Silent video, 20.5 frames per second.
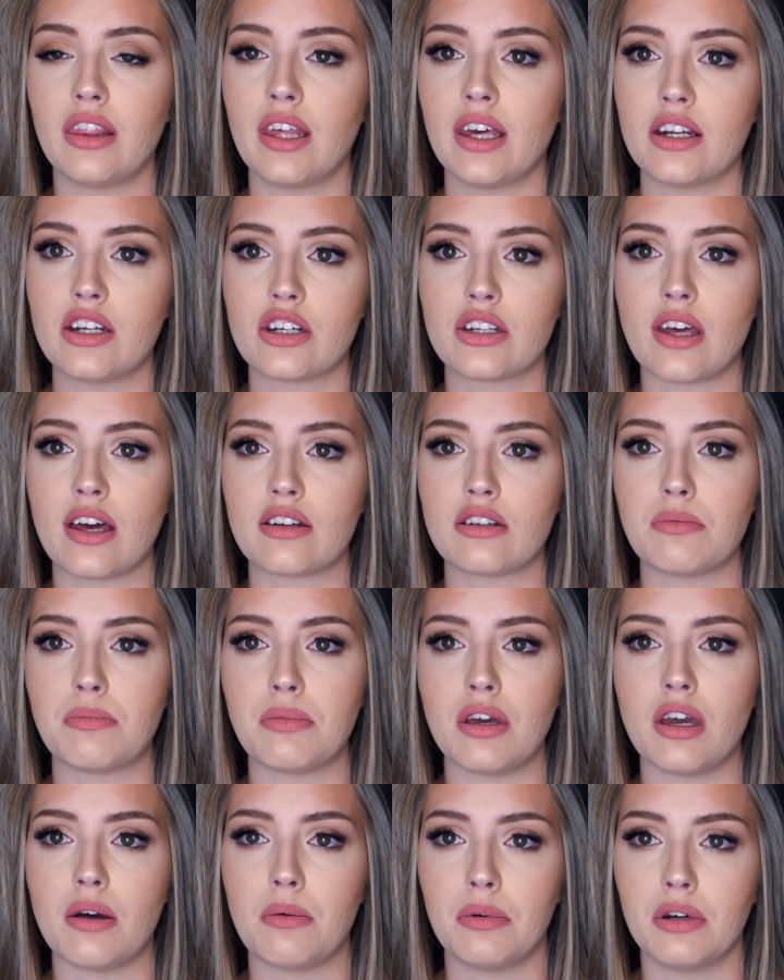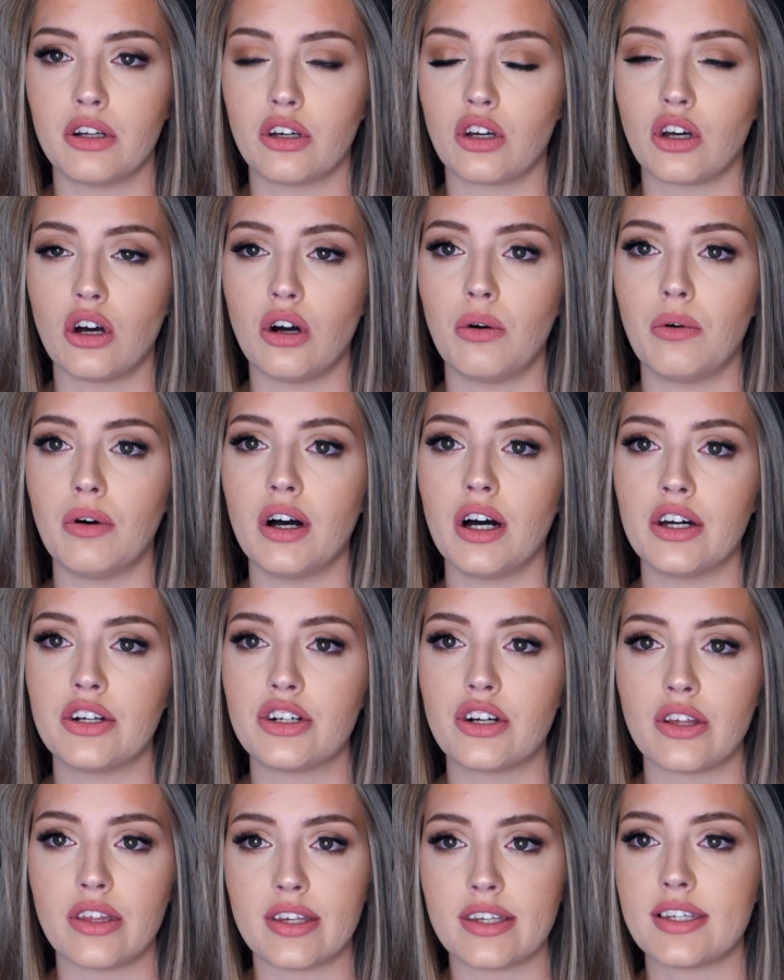They just have to be able to go
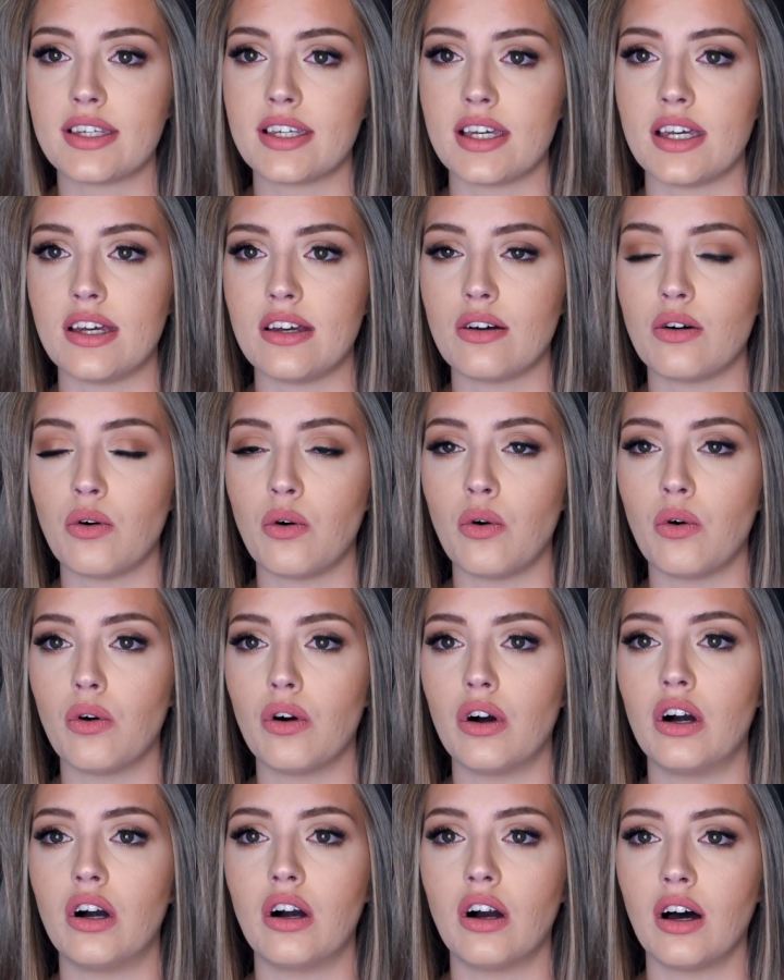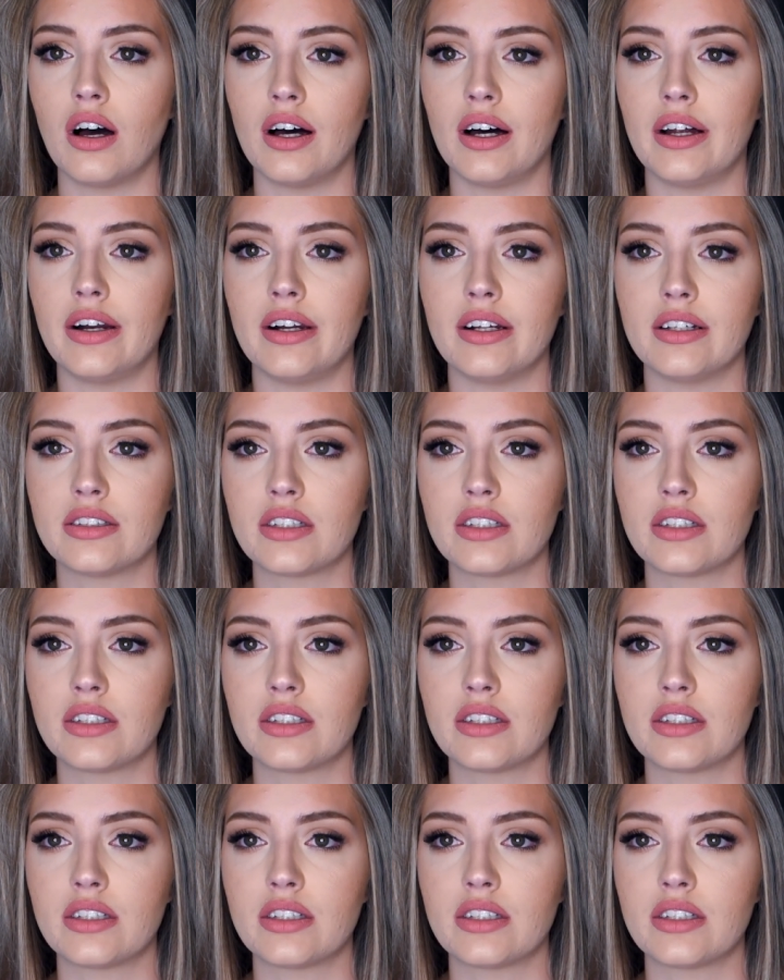under the seat or on